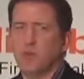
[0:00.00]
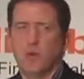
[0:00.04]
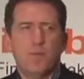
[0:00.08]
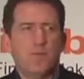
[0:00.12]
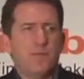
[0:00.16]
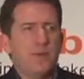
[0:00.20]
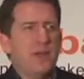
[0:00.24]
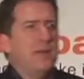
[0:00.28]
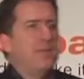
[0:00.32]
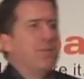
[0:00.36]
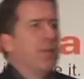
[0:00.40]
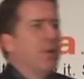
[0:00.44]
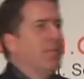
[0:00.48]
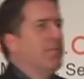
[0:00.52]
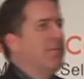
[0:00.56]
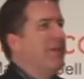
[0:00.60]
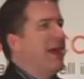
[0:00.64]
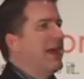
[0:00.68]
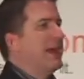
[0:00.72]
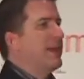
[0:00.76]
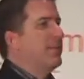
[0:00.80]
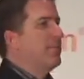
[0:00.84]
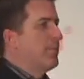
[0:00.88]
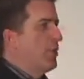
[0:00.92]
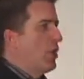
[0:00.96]
when people
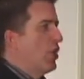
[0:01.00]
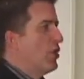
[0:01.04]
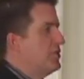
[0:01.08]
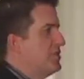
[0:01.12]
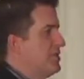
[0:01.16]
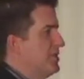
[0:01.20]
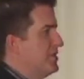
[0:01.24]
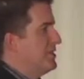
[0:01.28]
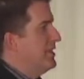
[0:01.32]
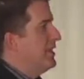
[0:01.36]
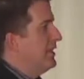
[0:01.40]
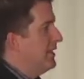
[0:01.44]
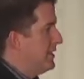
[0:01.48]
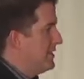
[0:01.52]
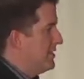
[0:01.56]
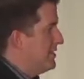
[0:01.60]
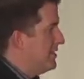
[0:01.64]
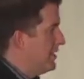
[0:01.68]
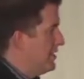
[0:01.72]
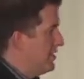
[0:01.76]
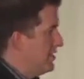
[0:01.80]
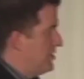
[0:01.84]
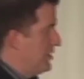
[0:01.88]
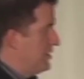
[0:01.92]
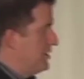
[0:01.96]
make purchasing
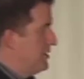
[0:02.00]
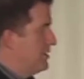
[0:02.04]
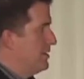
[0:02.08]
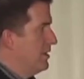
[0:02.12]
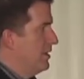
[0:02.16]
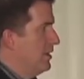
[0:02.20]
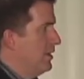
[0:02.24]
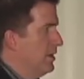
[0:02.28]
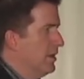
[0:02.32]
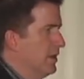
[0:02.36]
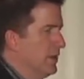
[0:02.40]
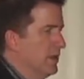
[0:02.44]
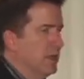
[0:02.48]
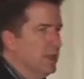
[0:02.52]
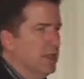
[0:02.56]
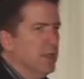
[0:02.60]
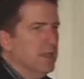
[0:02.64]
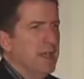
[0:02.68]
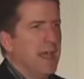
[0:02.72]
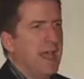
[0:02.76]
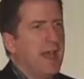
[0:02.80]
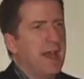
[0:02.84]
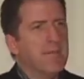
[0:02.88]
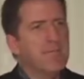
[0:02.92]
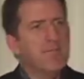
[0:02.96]
decisions,
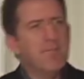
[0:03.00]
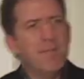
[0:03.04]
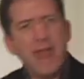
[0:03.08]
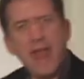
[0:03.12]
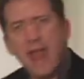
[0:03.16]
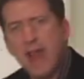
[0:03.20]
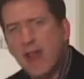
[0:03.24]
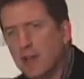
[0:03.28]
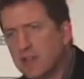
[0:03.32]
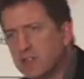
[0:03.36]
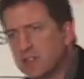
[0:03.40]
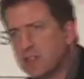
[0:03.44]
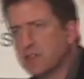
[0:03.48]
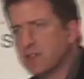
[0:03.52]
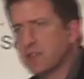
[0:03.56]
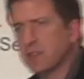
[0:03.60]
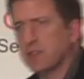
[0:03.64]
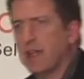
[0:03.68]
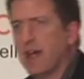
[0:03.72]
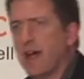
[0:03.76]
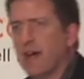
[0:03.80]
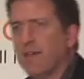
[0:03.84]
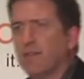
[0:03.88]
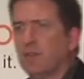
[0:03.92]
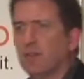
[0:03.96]
at a manager's
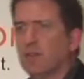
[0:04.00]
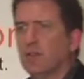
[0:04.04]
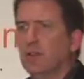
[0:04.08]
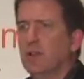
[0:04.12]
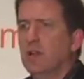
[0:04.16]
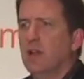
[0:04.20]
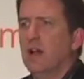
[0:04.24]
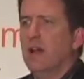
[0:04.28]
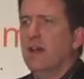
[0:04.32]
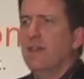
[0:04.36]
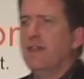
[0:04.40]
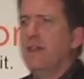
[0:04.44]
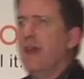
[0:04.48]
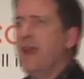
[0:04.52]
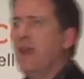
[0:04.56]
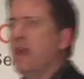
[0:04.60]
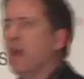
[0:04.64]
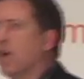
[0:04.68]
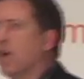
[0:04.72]
level, they